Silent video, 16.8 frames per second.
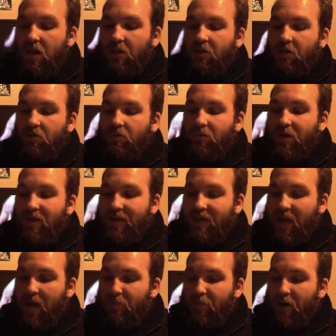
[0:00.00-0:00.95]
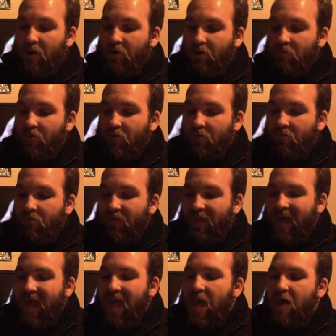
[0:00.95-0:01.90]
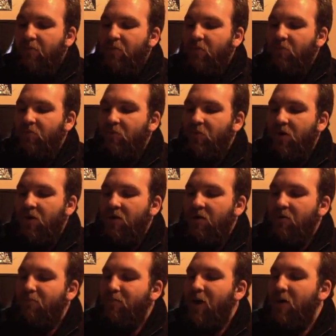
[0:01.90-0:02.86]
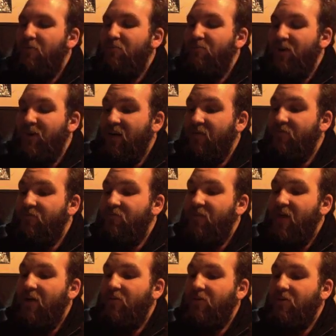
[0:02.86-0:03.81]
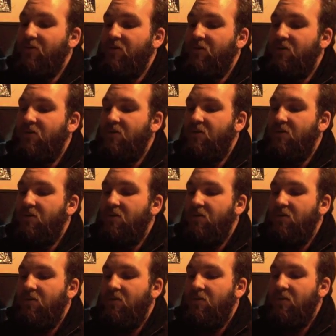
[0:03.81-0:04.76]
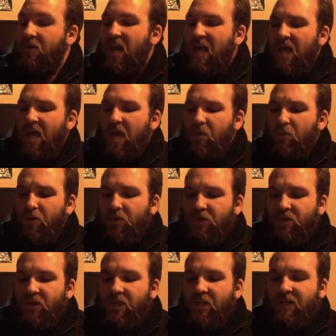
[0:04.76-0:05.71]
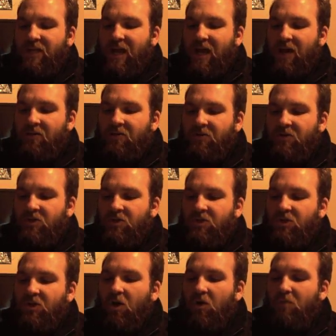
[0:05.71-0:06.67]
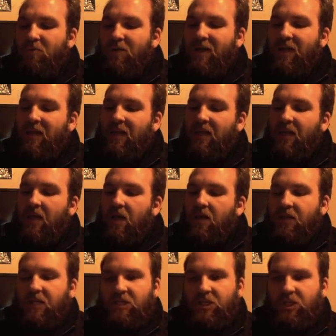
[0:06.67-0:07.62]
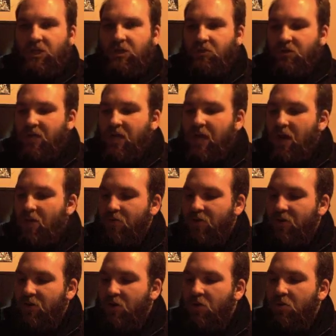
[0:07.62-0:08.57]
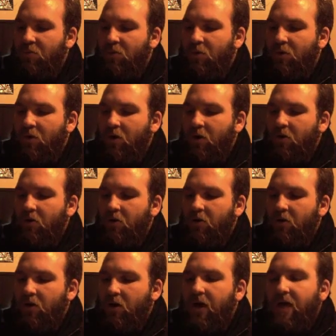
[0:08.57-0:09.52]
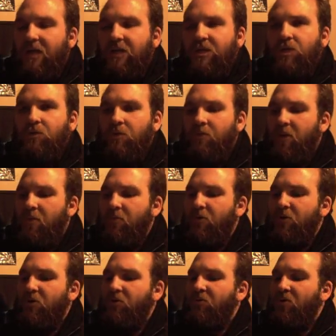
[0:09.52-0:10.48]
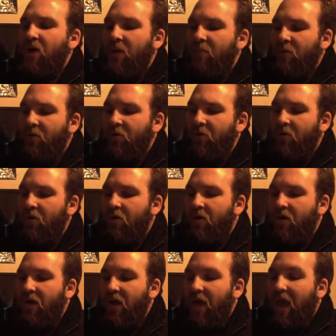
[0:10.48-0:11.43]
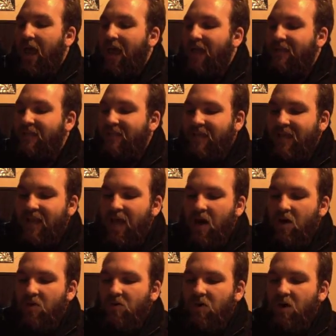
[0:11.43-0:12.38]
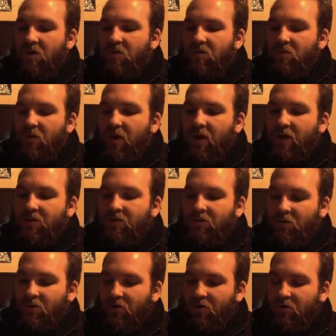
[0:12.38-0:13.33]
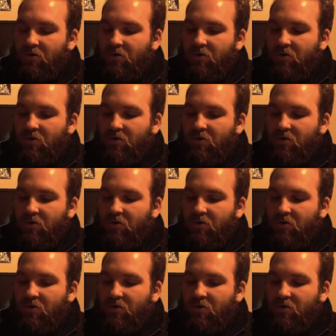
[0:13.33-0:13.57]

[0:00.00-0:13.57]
Little Redcap, however, had been running about picking flowers, and when she had gathered so many that she could carry no more, she remembered her grandmother and set out on the way to her.